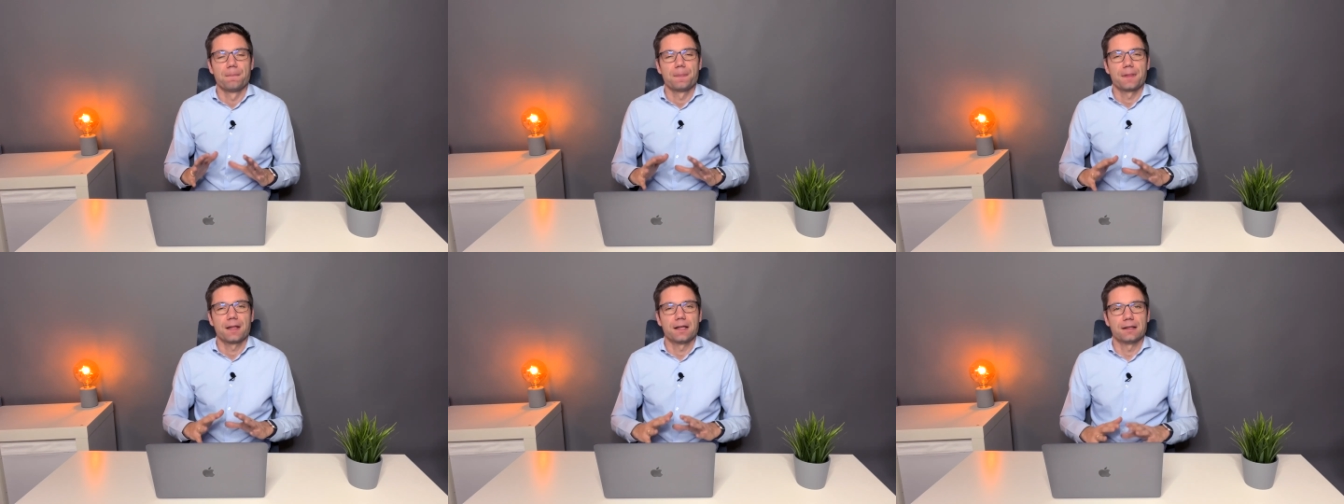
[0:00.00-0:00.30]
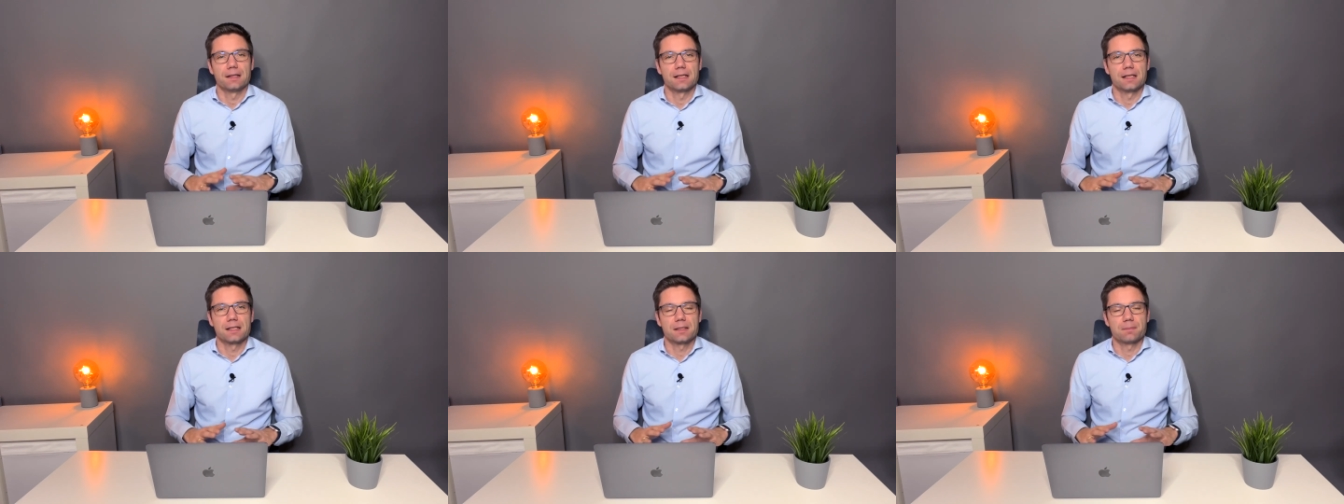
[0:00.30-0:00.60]
And
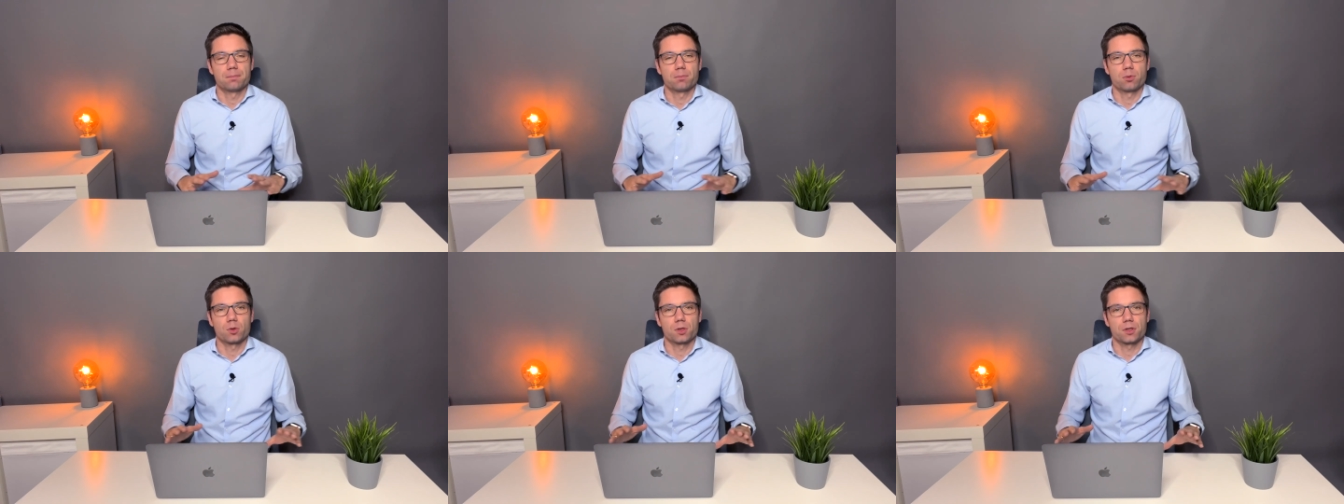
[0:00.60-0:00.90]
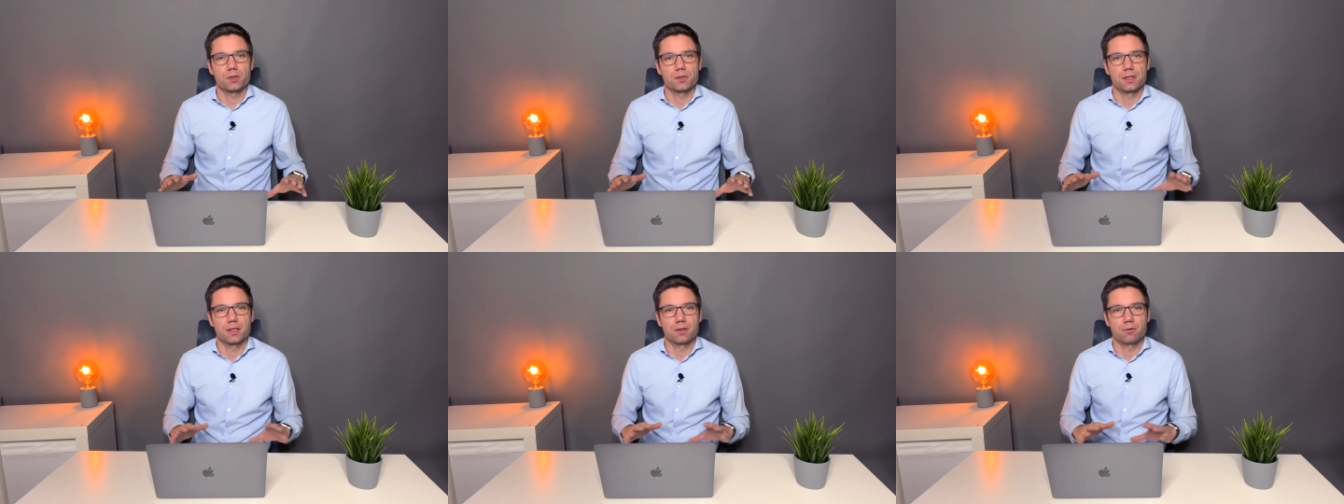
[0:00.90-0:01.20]
then it's important
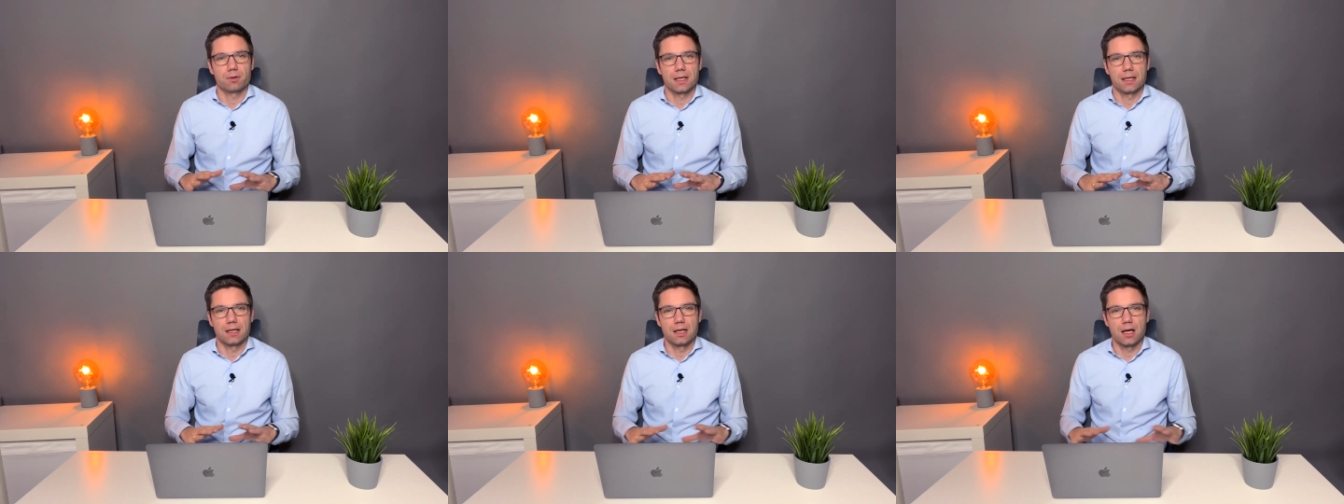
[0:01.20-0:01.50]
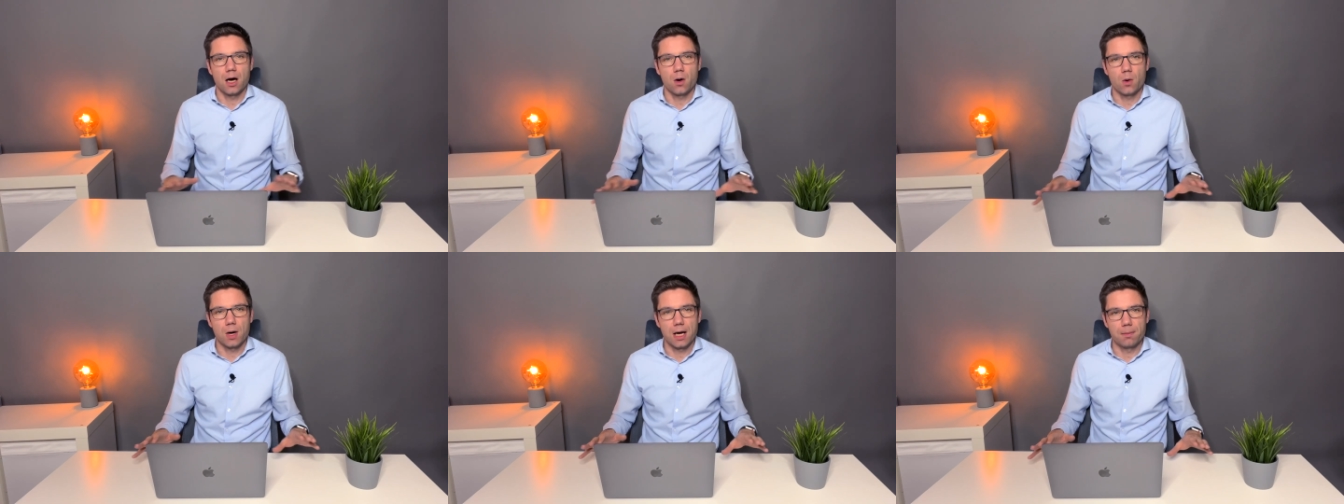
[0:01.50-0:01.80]
to say, okay,
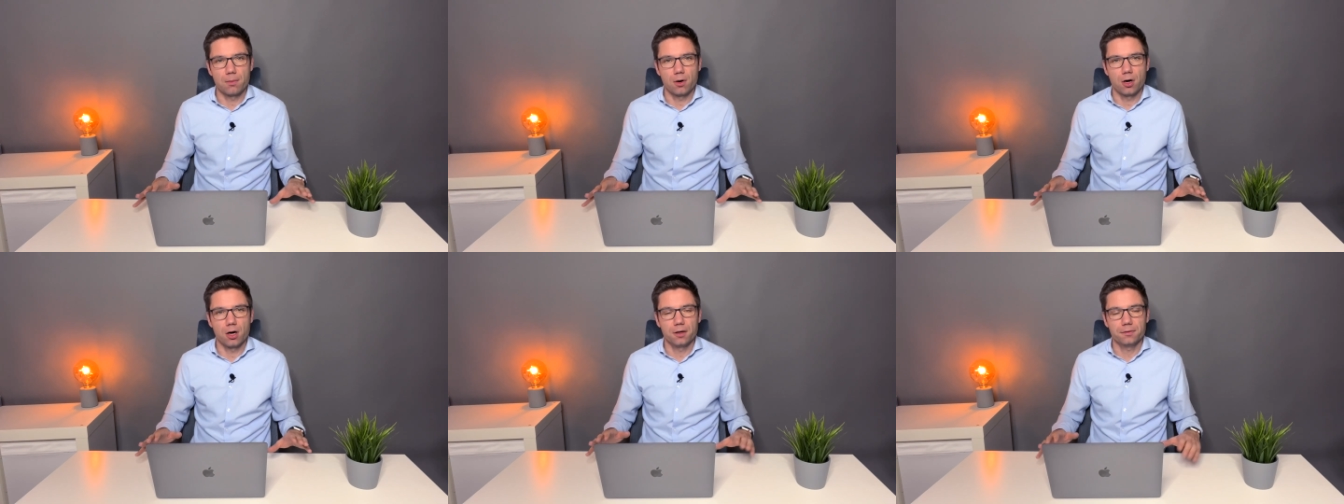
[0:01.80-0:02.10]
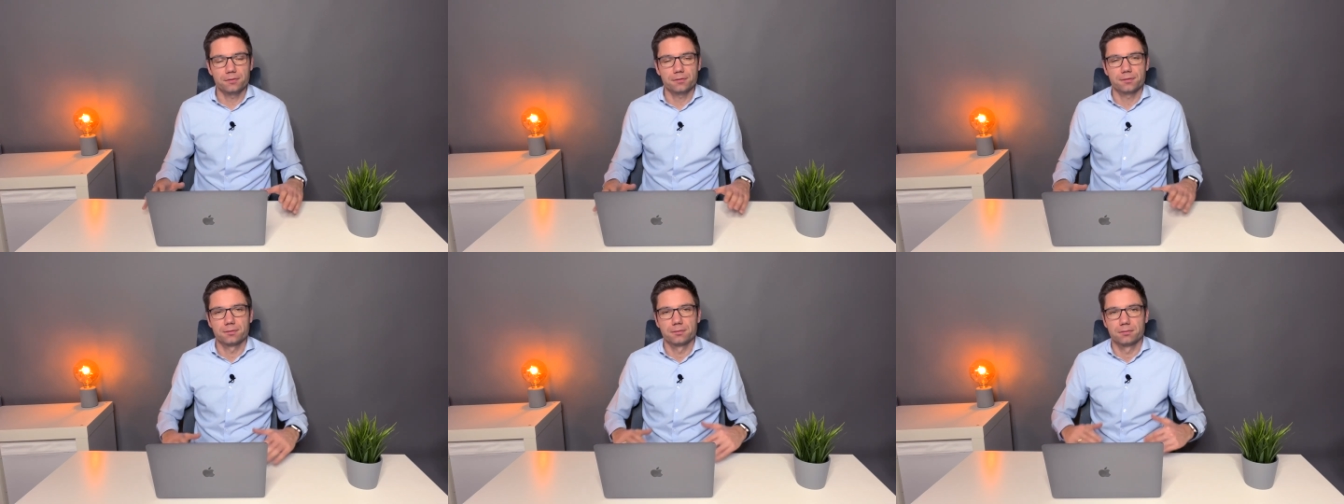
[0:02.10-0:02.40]
now I'm
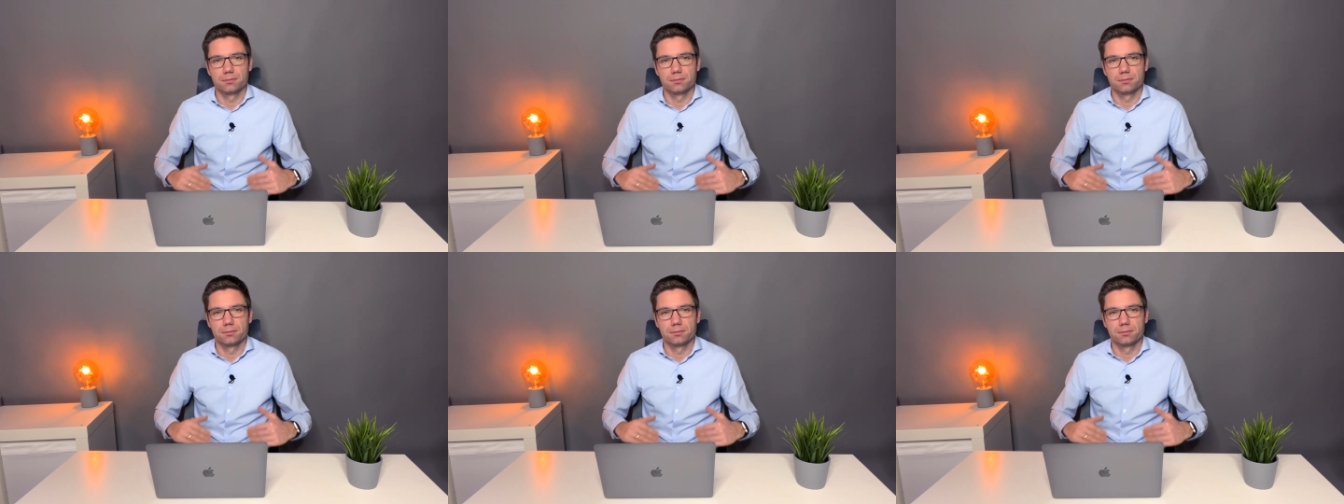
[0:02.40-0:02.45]
off,